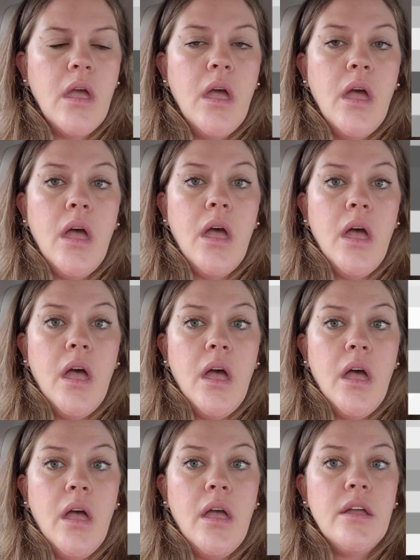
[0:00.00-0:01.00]
Uh...
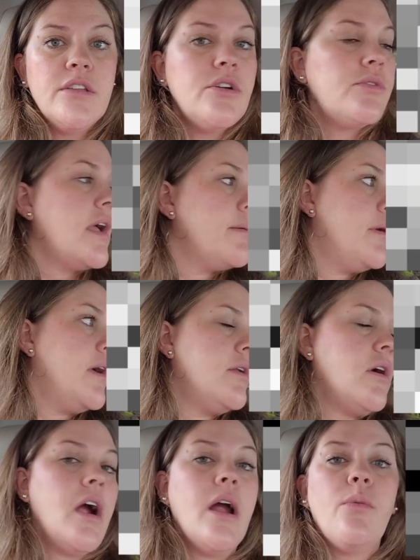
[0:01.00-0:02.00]
It's okay, bud.
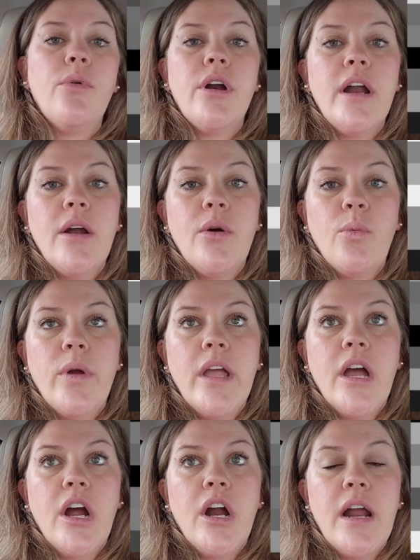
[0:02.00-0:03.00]
All right, we're we
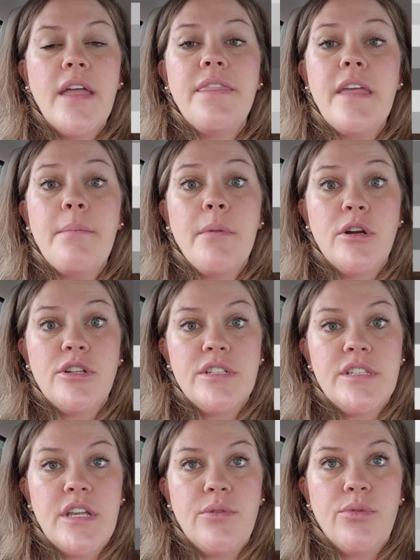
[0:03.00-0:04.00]
are at the
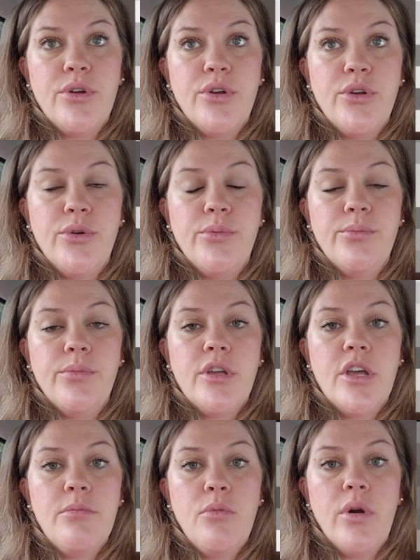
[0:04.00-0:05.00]
emergency room.
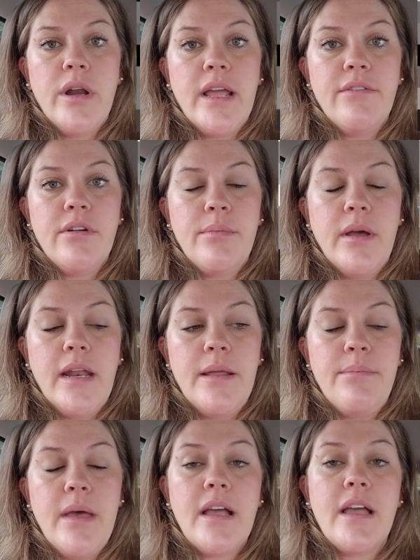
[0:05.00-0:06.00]
Good morning, everybody.